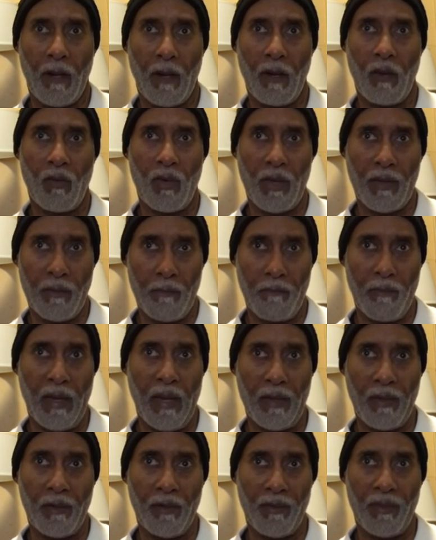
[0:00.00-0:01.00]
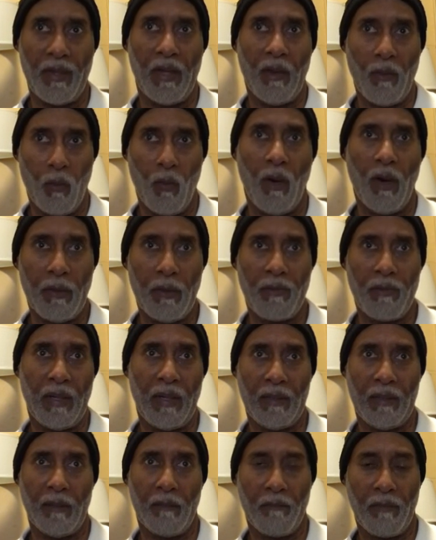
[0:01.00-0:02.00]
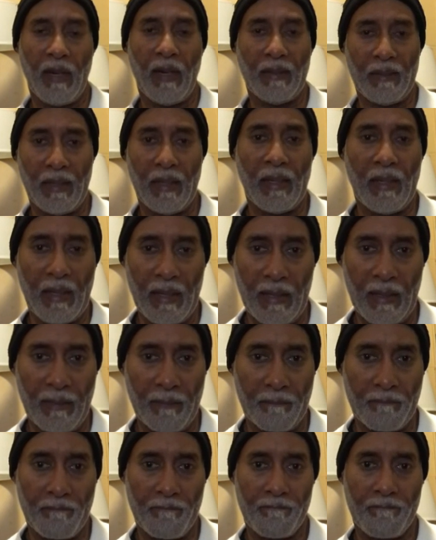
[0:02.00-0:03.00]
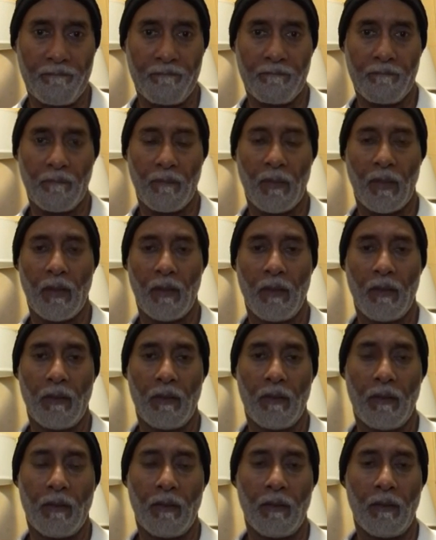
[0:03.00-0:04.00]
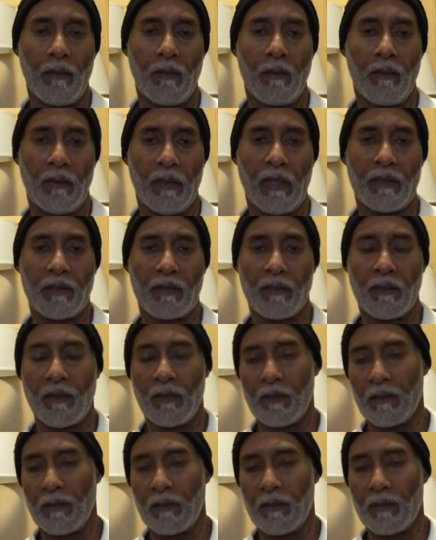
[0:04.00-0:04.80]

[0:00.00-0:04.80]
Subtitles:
are rather better than one painted by Diane. And that